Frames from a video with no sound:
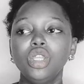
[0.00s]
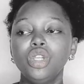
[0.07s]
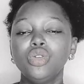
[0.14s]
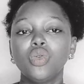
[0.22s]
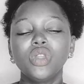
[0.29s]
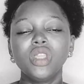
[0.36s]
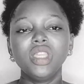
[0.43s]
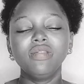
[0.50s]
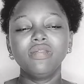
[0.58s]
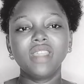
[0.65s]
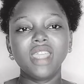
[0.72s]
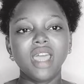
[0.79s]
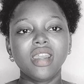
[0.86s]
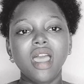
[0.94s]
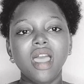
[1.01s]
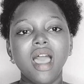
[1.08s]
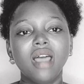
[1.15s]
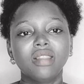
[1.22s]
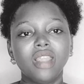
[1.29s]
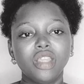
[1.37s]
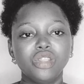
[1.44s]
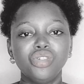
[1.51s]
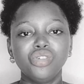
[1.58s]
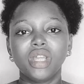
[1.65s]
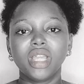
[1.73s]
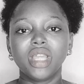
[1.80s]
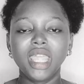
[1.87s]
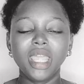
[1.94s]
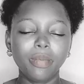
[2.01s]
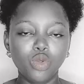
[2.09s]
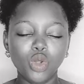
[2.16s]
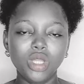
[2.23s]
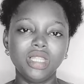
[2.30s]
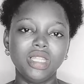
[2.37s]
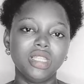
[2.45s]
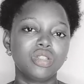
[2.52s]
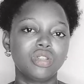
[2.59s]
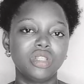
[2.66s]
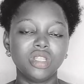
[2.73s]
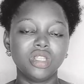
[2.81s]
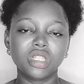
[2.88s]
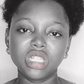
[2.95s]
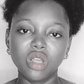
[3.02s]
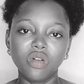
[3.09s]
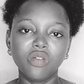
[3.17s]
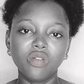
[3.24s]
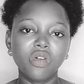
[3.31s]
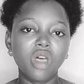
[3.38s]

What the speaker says: You know, if Ghana and Nigeria keep doing this to themselves,